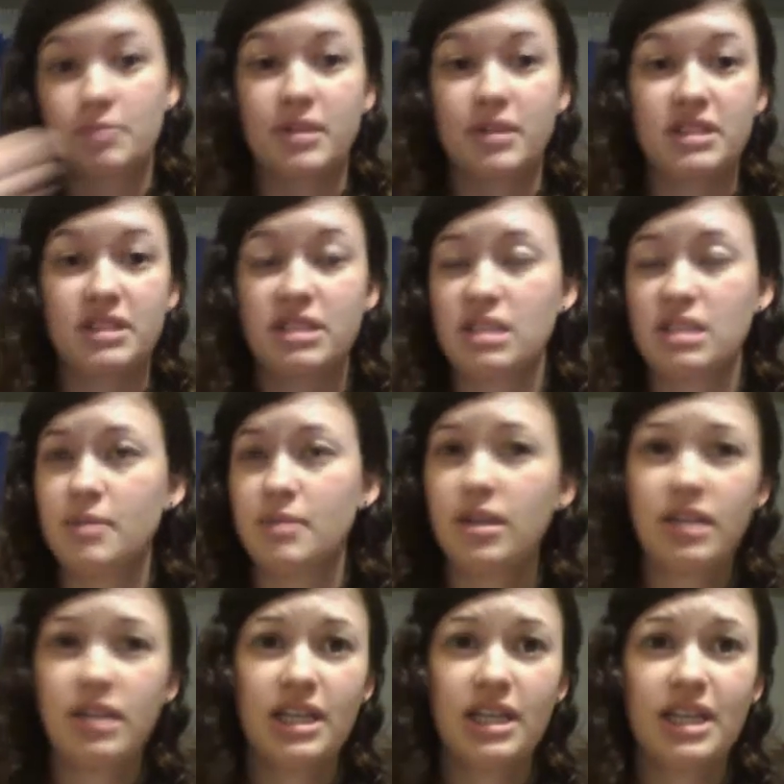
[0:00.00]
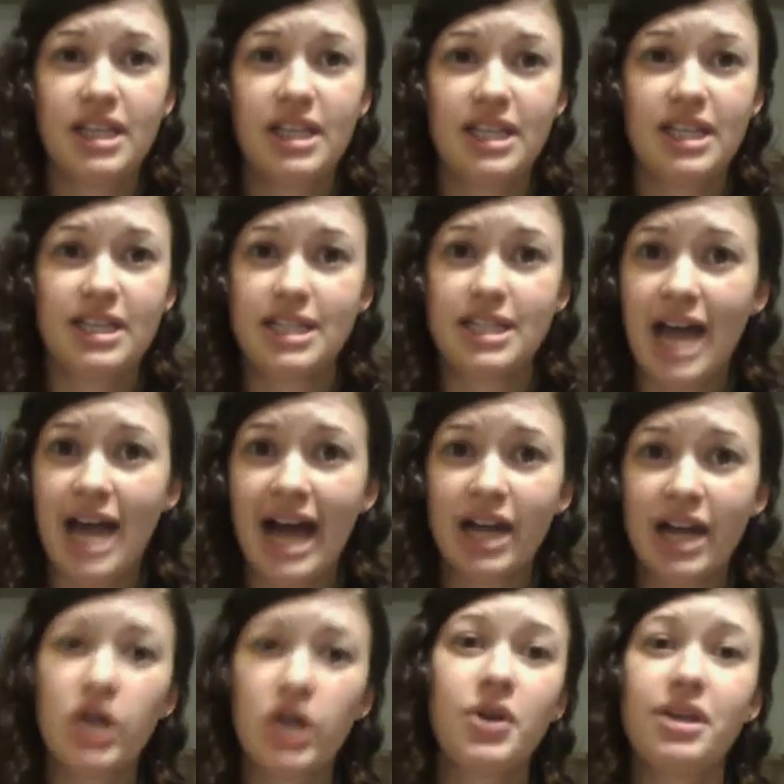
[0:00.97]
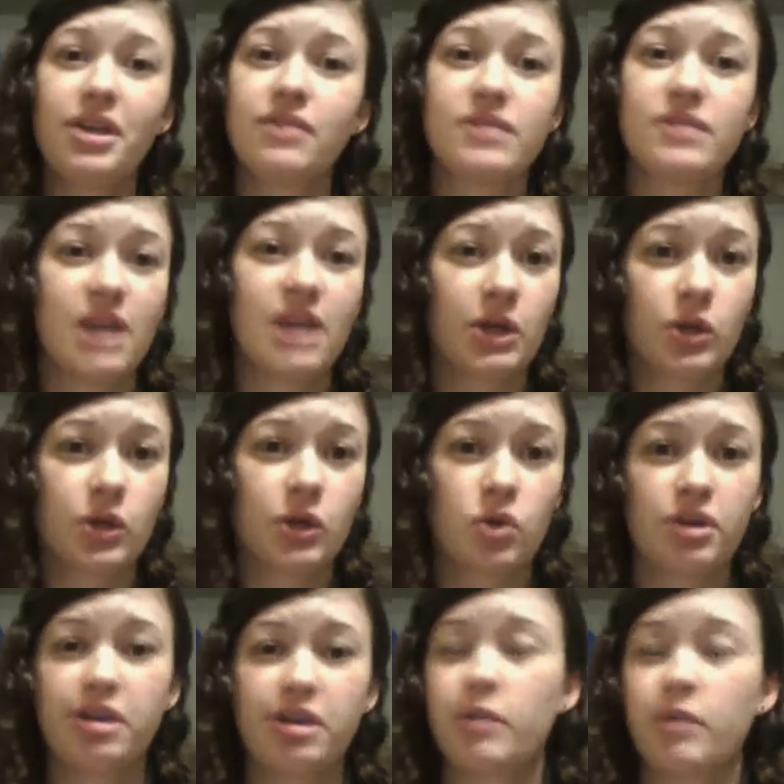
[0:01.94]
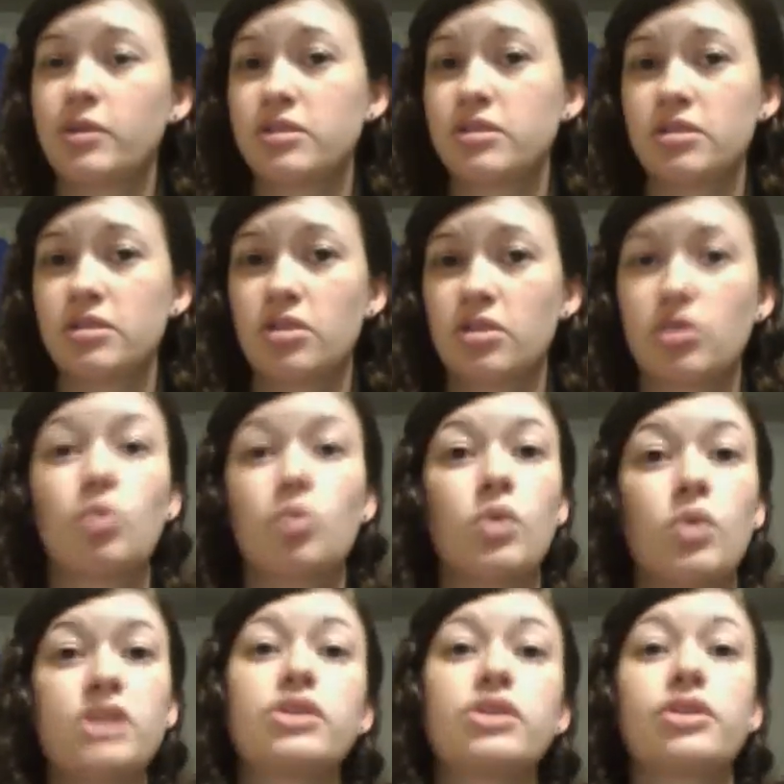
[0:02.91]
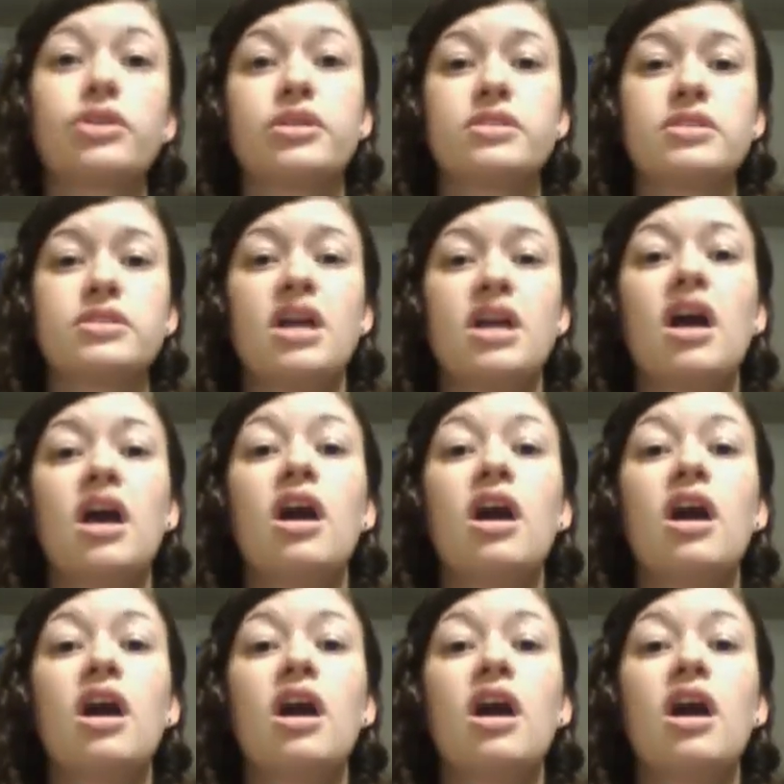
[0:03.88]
but seemingly the entirety of South Korea was the Wonder Girls.